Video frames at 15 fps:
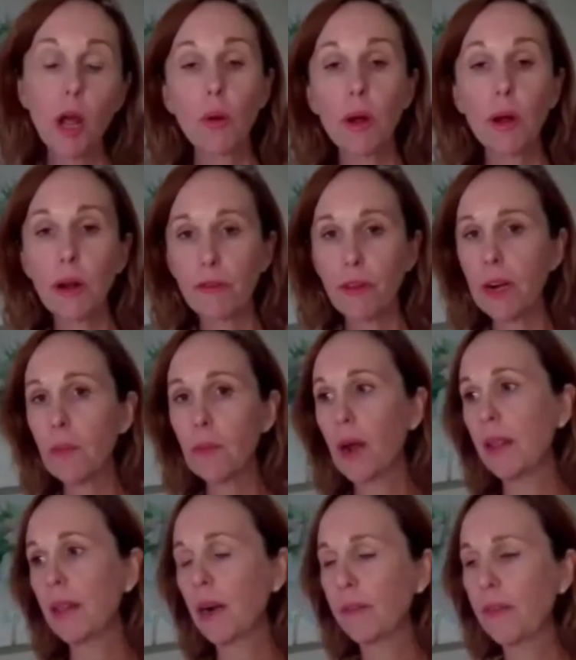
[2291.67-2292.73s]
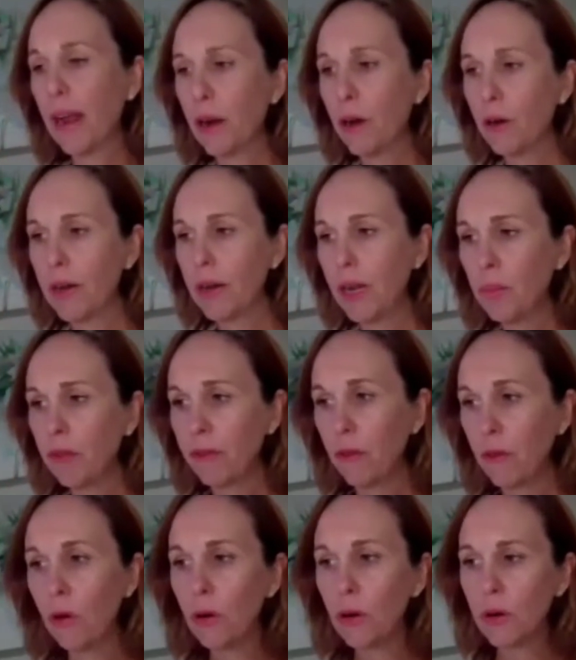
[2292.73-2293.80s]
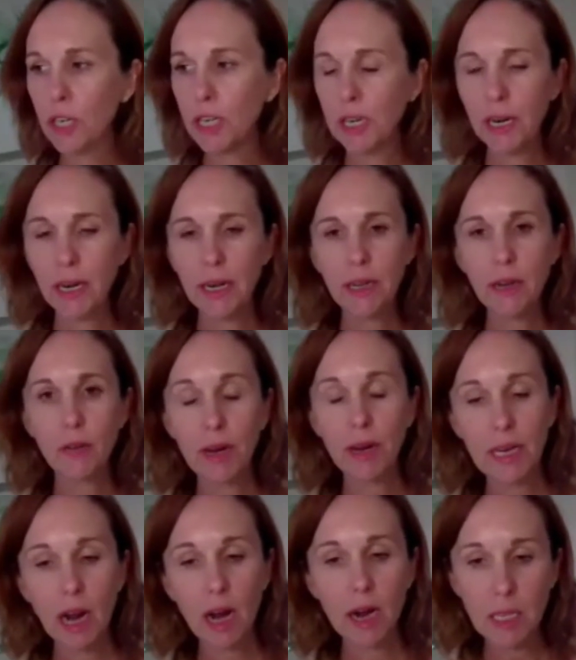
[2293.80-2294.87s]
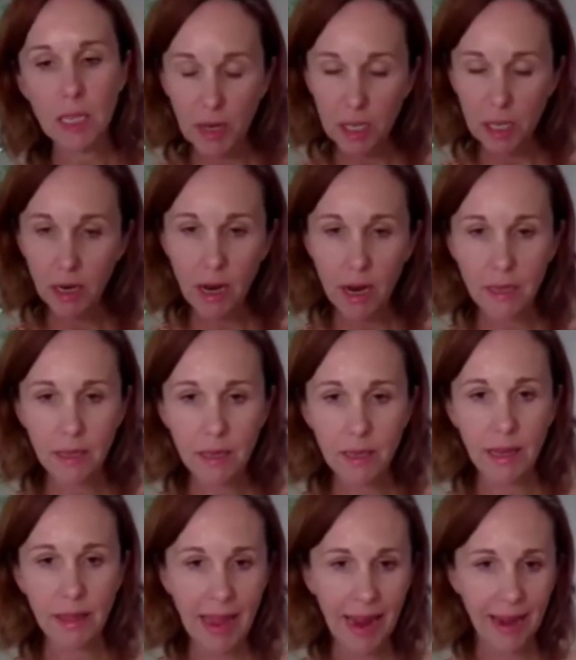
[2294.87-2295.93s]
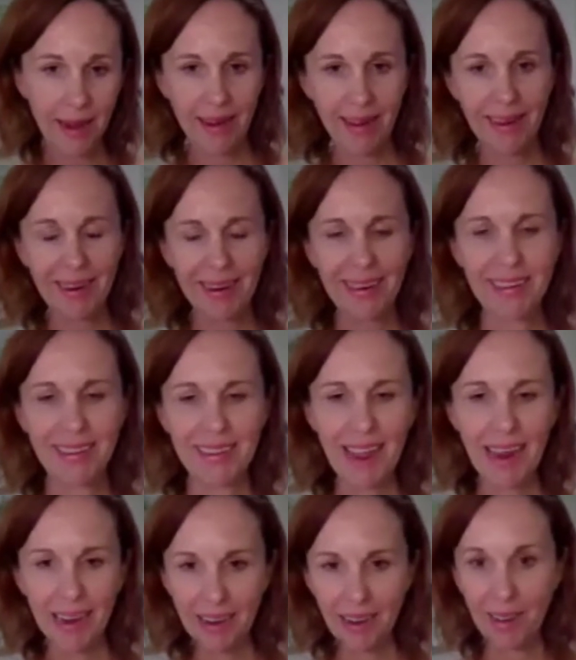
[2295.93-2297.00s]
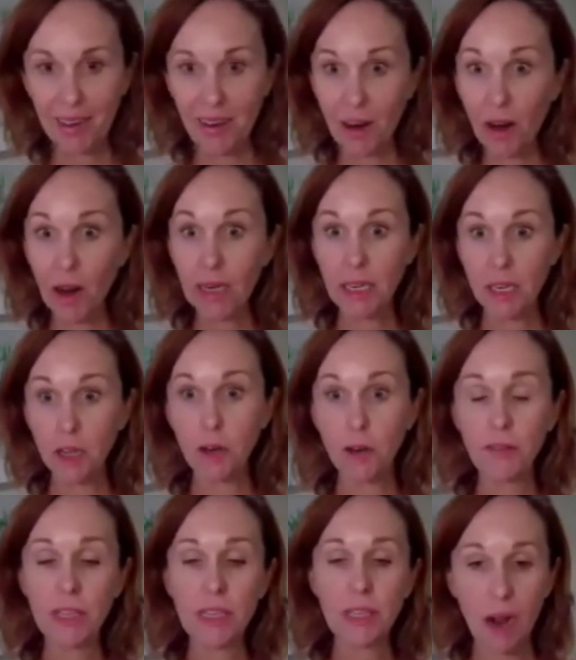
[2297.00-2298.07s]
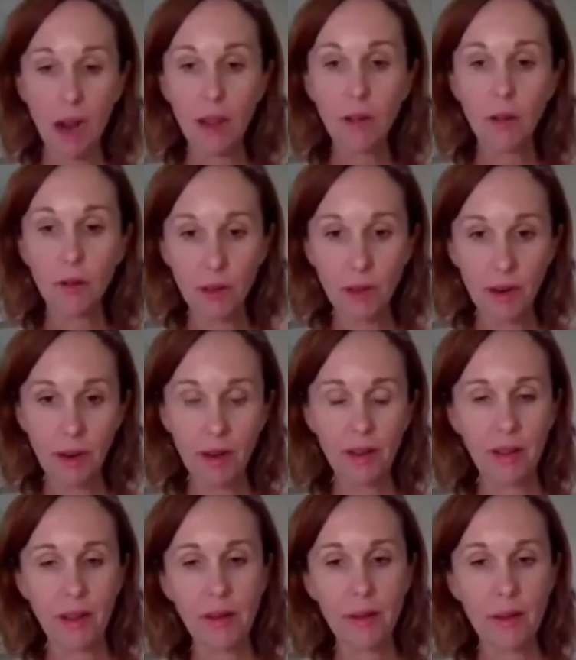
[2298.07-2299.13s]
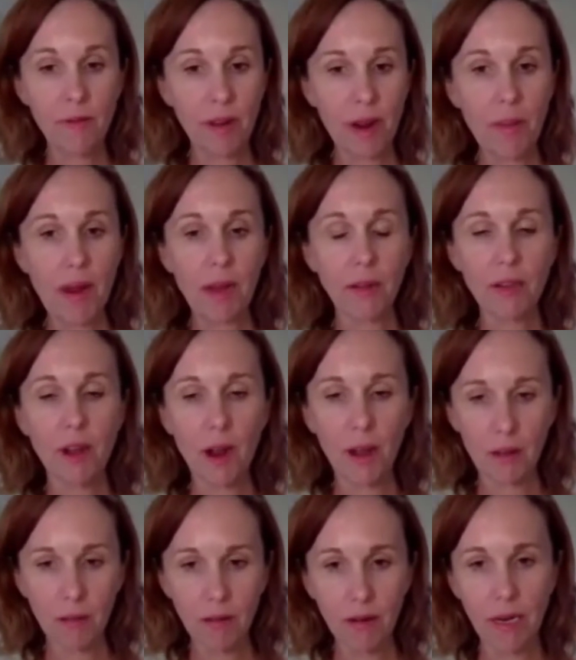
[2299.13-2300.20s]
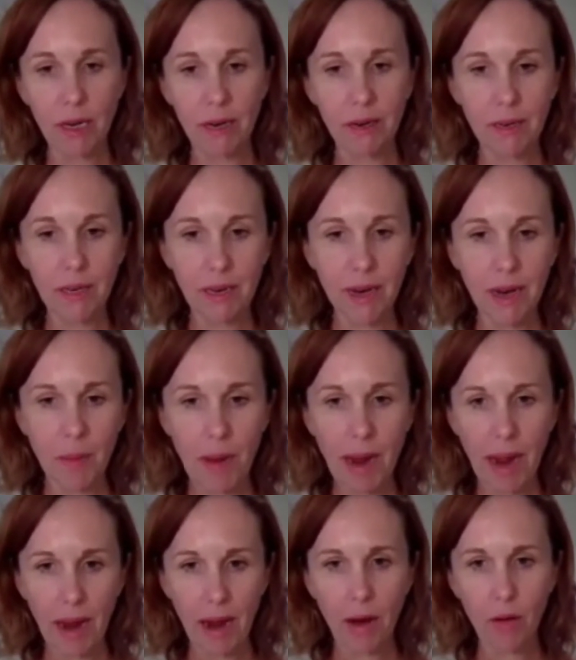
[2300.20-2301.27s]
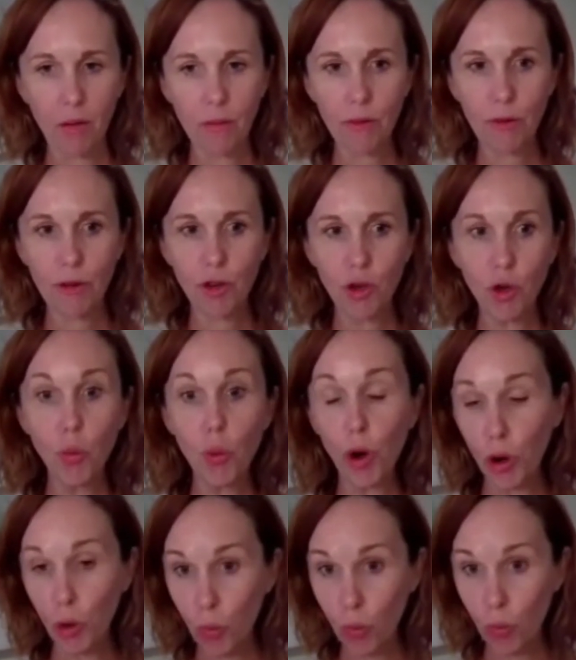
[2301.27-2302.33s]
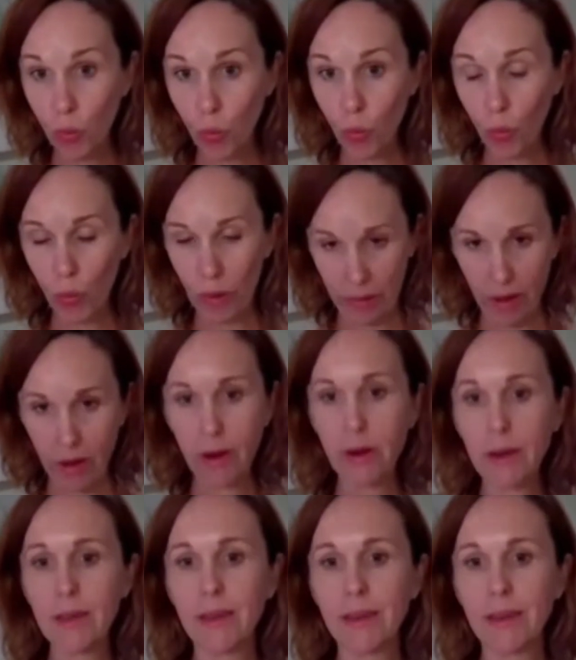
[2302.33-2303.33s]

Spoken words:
Well, a friend of mine that I've had on here before, she really kind of specialises in that idea of the cycle, the female cycle, and how to work with it.